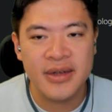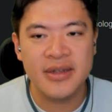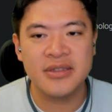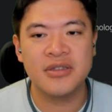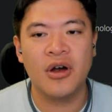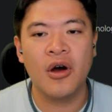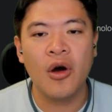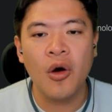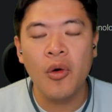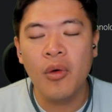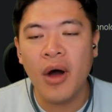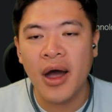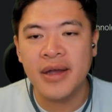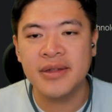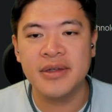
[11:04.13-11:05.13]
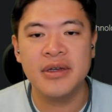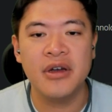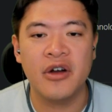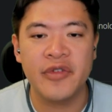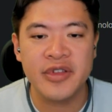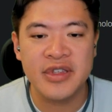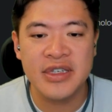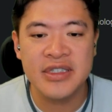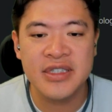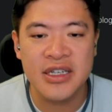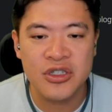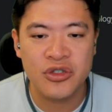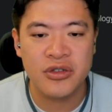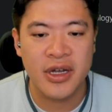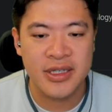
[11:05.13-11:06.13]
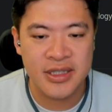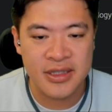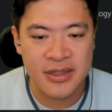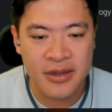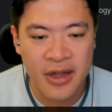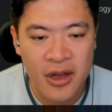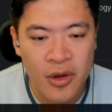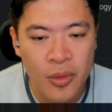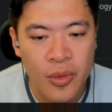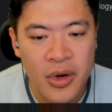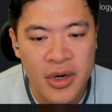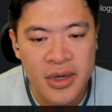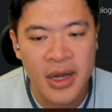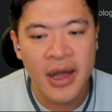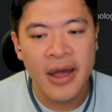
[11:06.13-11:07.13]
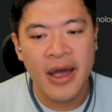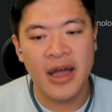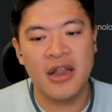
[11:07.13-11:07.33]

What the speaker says: It is the whole idea of a decentralized network,